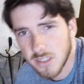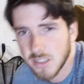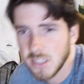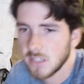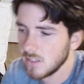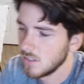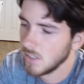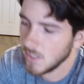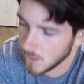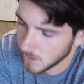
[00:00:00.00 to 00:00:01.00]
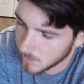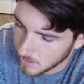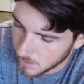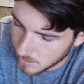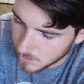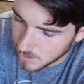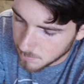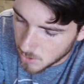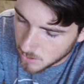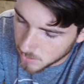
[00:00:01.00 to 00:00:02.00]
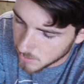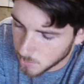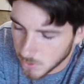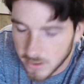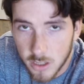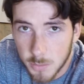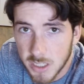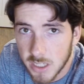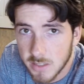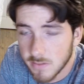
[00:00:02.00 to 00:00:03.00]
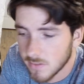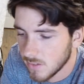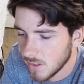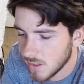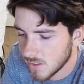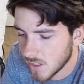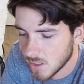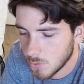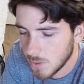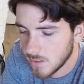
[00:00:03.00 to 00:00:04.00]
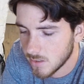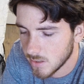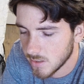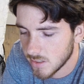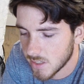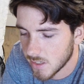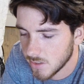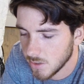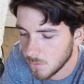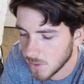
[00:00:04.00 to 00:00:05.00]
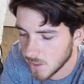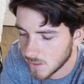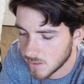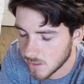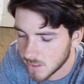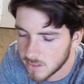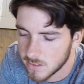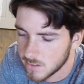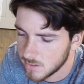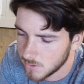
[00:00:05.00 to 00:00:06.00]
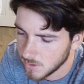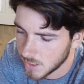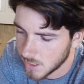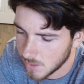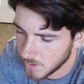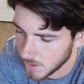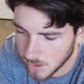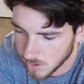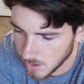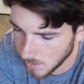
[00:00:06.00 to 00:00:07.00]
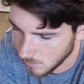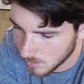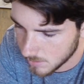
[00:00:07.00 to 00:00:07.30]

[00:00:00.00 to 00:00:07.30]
to take a small Swiss Army knife. It's got tweezers, it's got toothpicks, and it's really got everything you need.